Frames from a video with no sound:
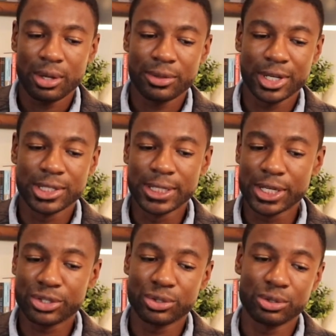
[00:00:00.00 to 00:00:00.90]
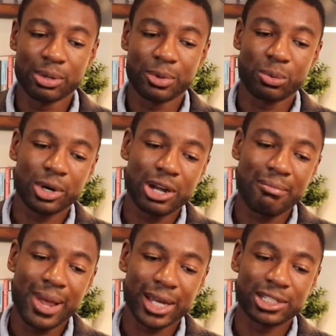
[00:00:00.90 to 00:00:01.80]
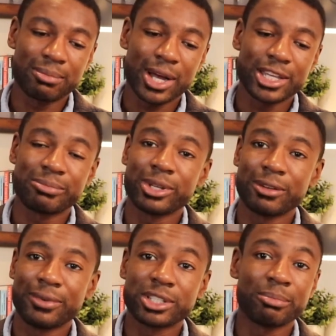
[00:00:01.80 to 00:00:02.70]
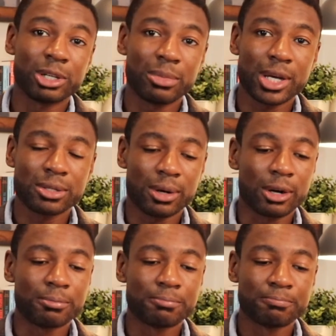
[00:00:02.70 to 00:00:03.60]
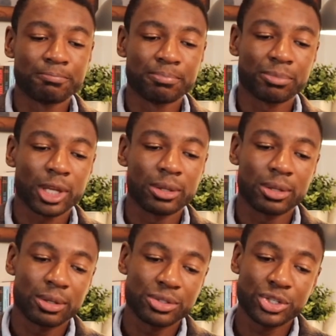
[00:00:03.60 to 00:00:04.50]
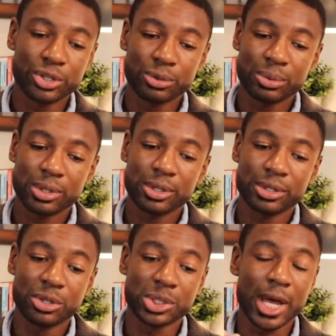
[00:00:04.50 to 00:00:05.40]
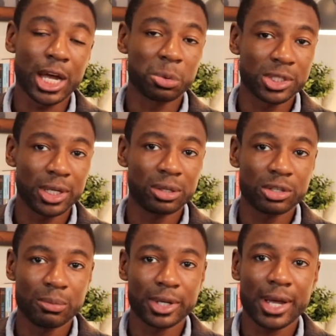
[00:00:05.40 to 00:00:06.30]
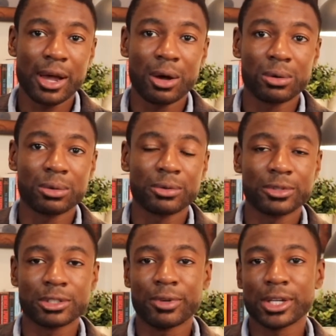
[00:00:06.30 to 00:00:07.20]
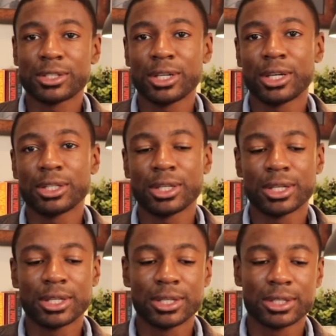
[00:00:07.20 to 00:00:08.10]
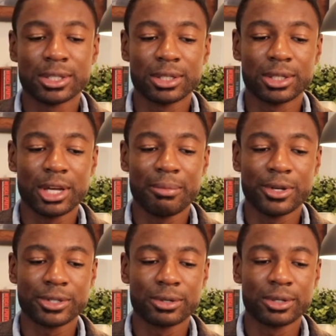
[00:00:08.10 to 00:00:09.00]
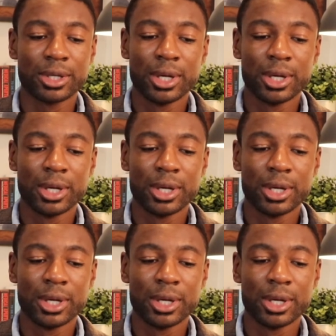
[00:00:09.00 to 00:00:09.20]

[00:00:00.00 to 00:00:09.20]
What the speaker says: They seek to, number 1, maximize benefits and minimize harm. 2, use equity in determining how this vaccine is administered.